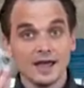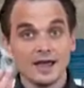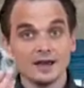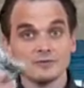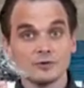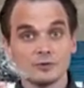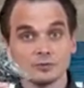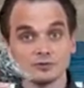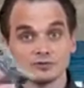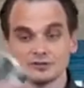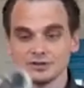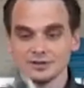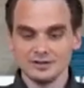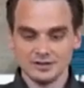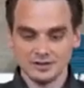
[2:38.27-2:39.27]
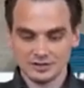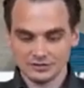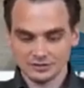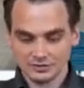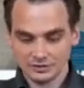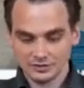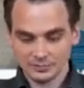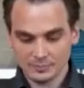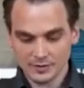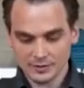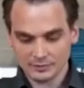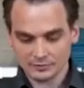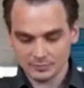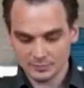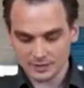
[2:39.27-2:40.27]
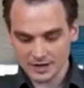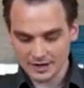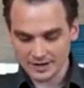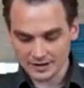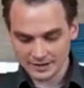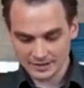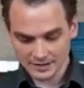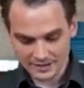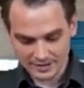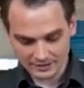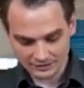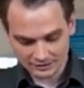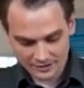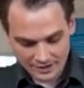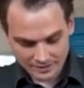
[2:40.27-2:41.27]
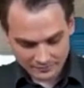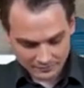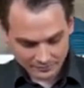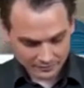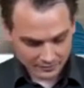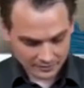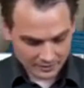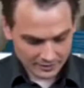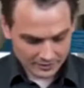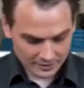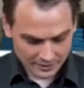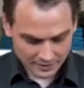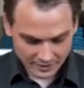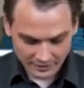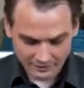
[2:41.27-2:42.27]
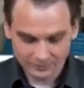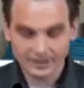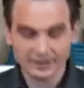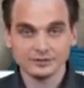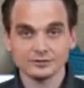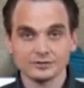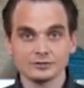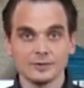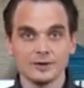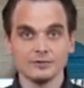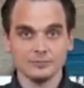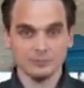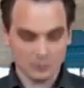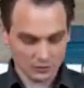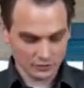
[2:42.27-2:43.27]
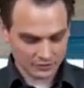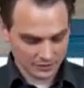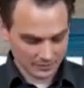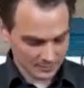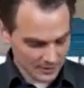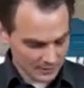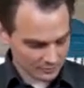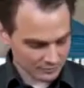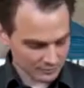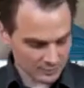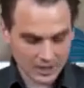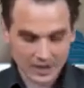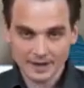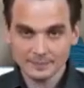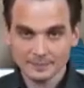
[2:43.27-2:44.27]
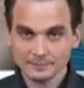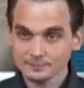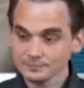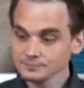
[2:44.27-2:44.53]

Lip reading: And of course the power supply itself, a standard 12 volt power supply.